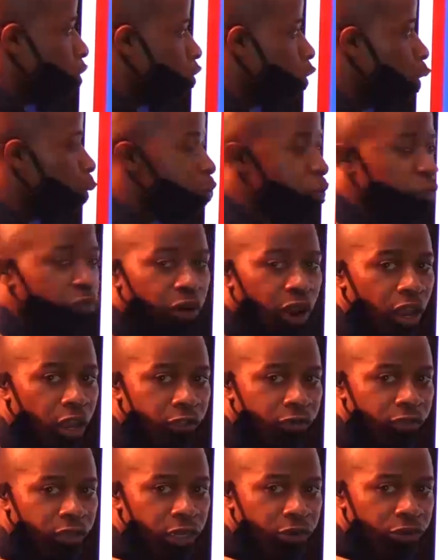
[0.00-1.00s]
it's not up to
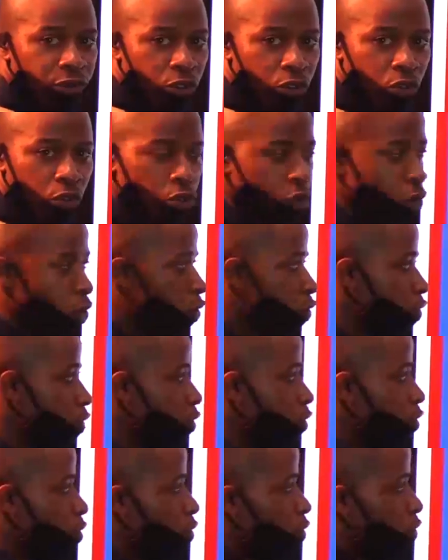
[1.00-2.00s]
5. There is 2 cross.
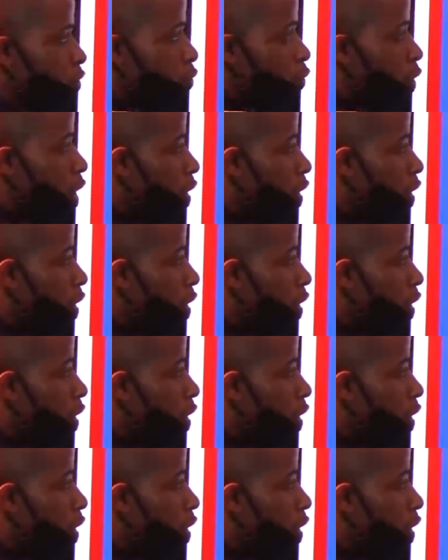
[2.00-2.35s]
So we